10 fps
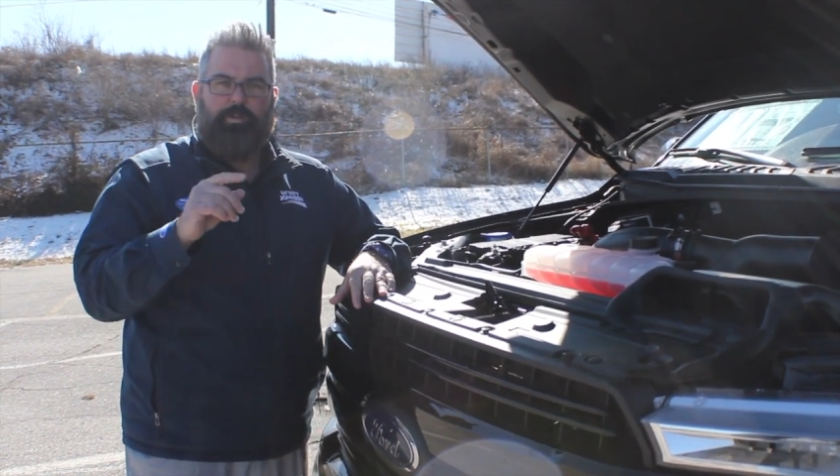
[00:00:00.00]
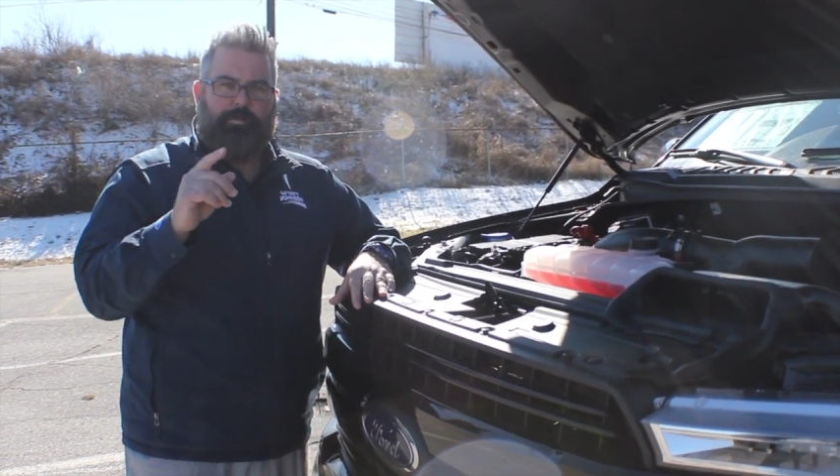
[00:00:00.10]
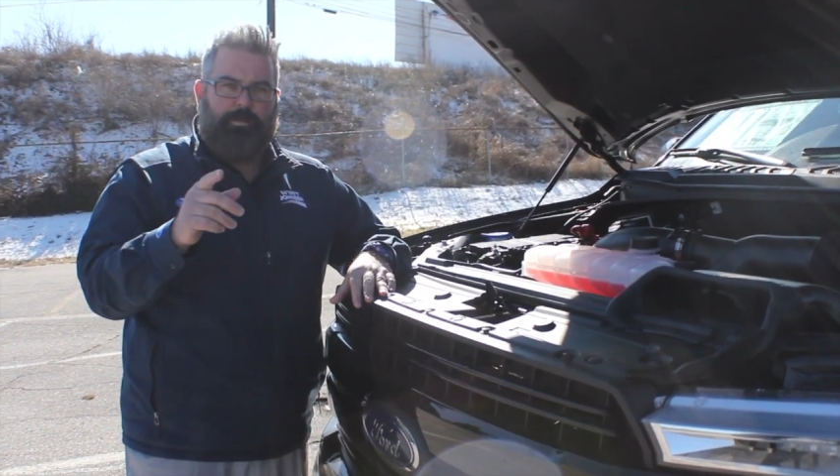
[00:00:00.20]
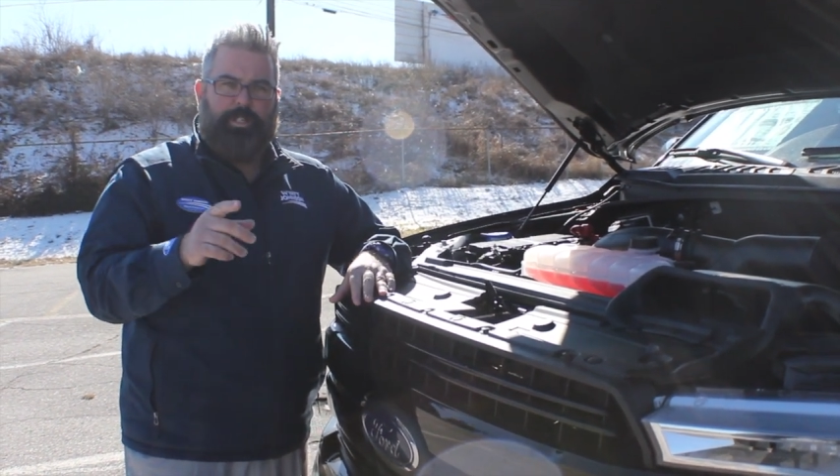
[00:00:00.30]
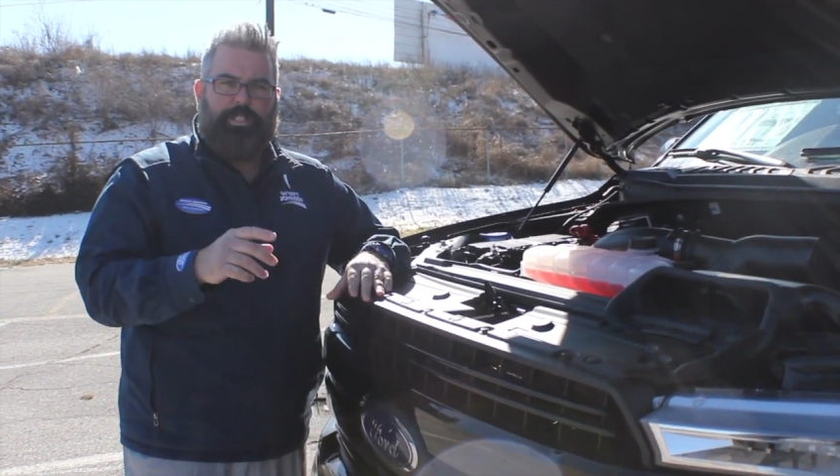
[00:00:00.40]
We
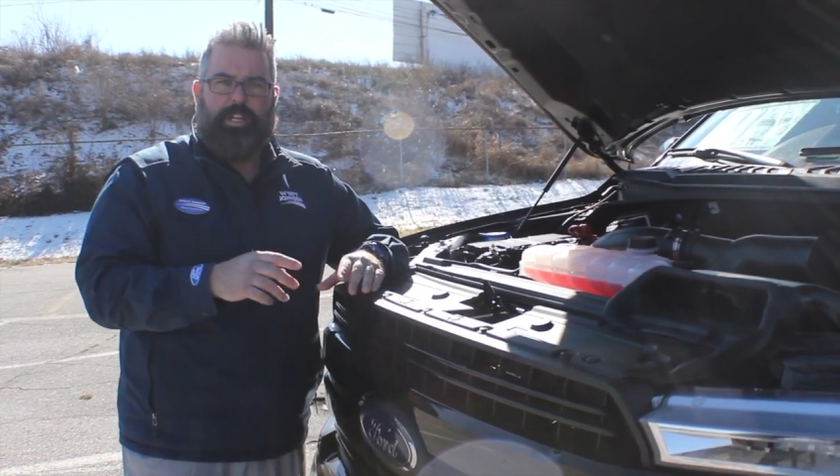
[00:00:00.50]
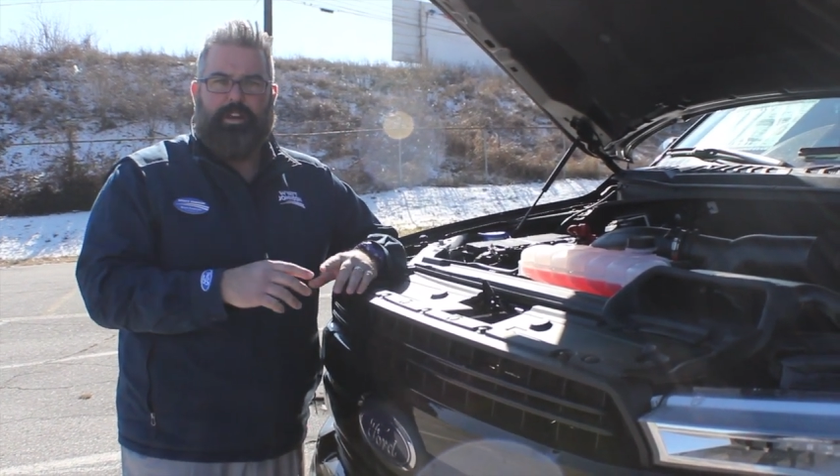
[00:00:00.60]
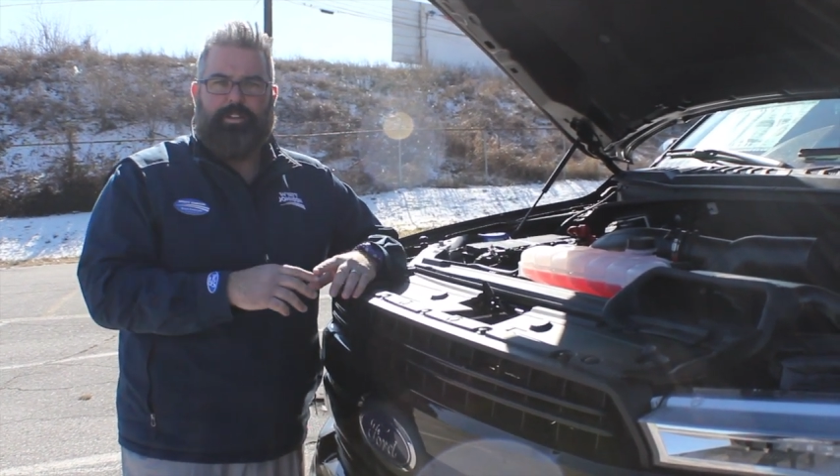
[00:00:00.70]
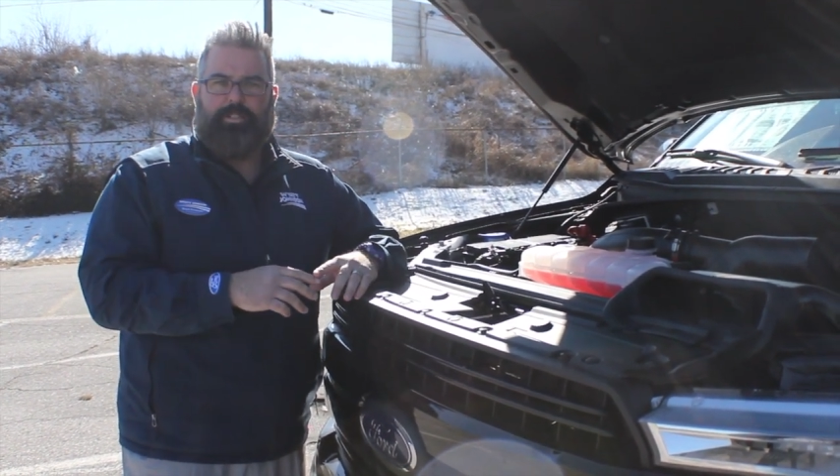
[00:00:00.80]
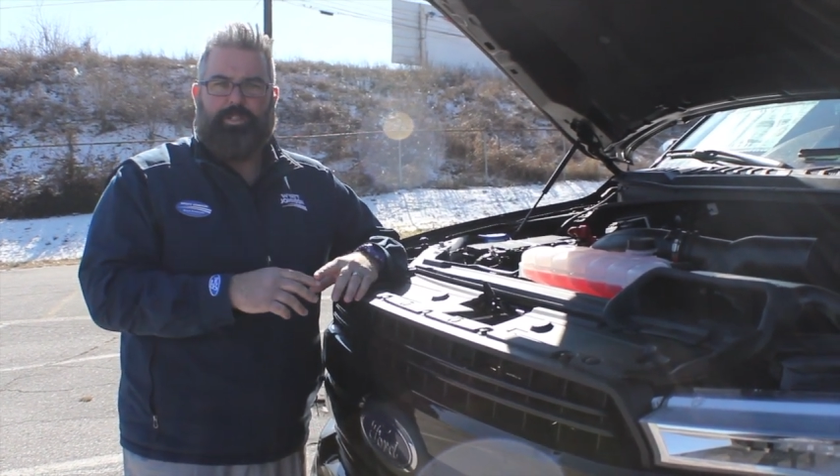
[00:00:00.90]
appreciate
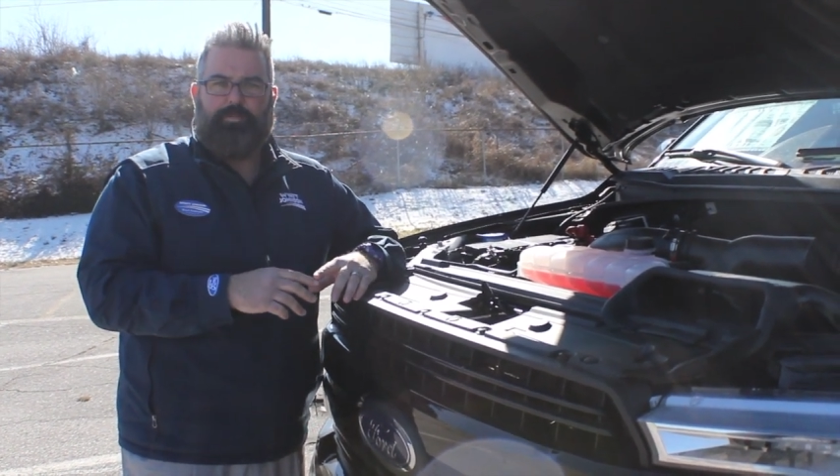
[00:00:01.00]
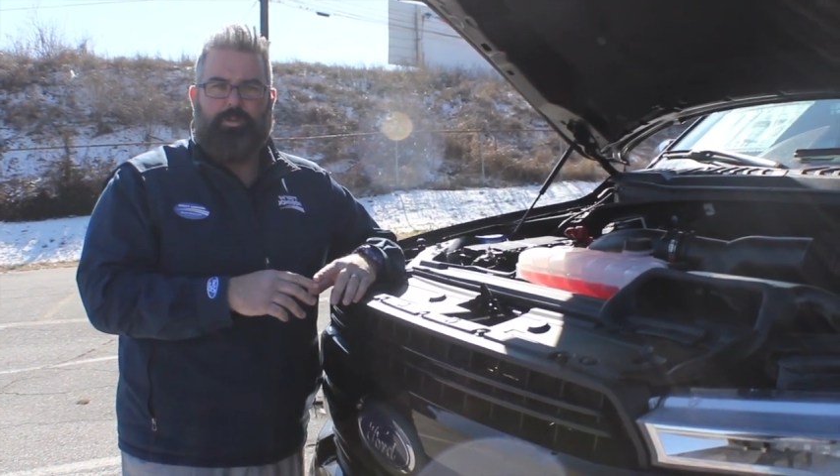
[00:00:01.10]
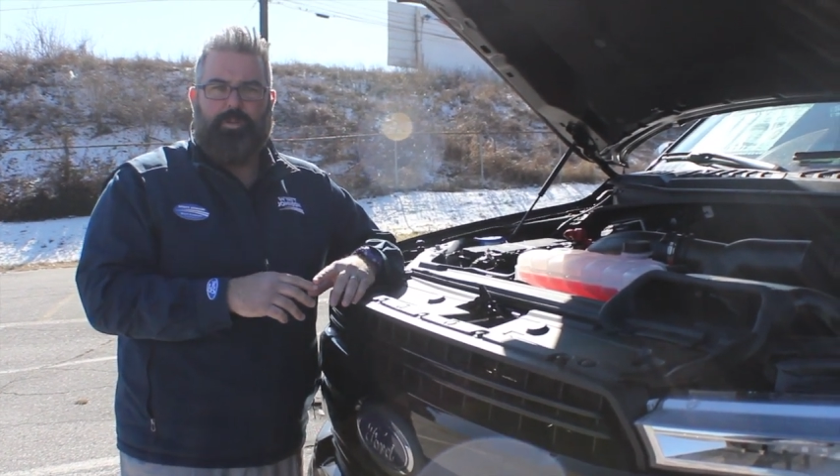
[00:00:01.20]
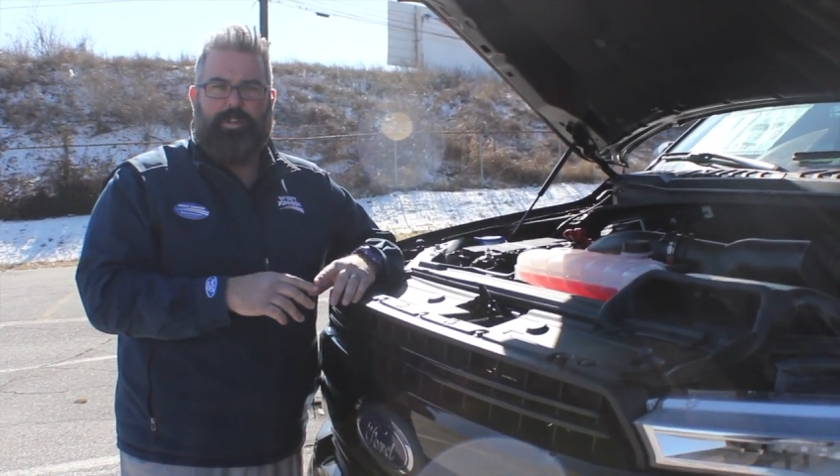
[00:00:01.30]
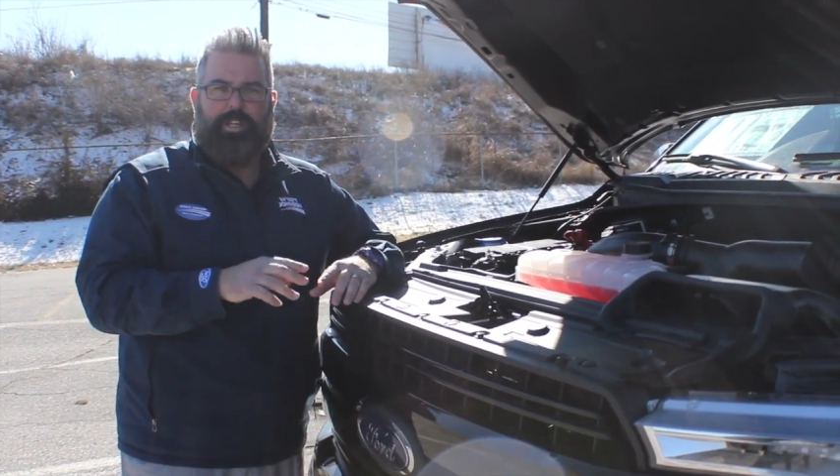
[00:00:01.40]
all your
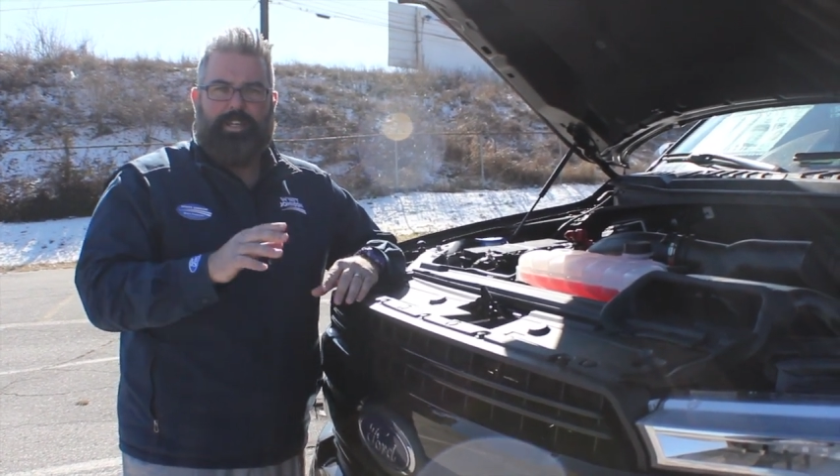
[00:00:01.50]
support